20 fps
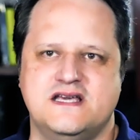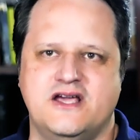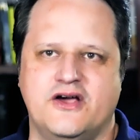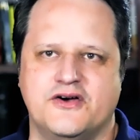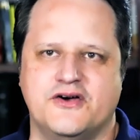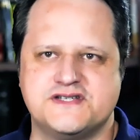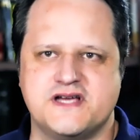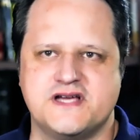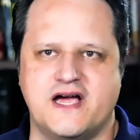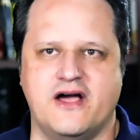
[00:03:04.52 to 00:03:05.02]

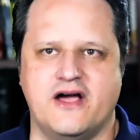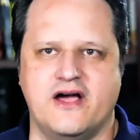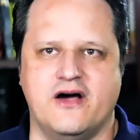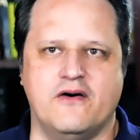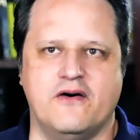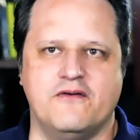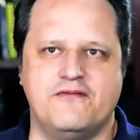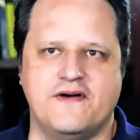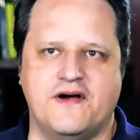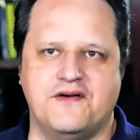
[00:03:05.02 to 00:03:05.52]

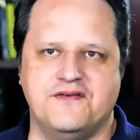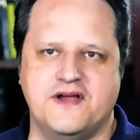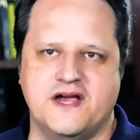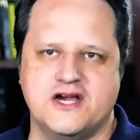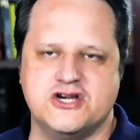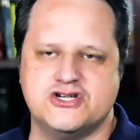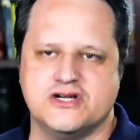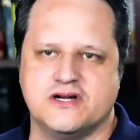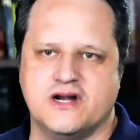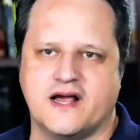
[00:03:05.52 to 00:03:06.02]
EOS.io
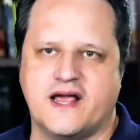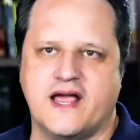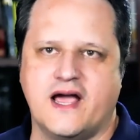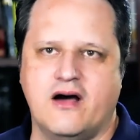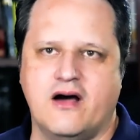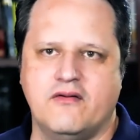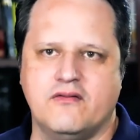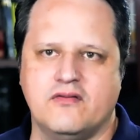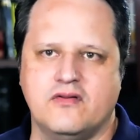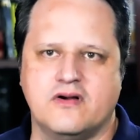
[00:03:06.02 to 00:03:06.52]
Foundation
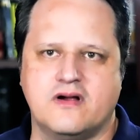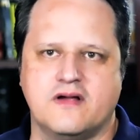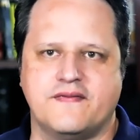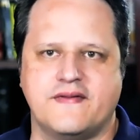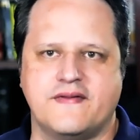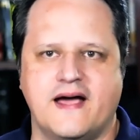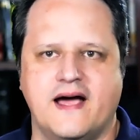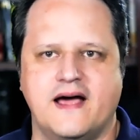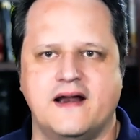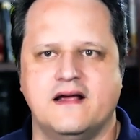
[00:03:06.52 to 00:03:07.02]
account. Look at
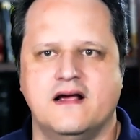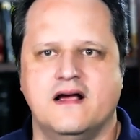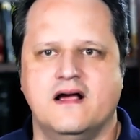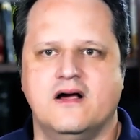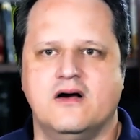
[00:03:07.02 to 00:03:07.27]
that.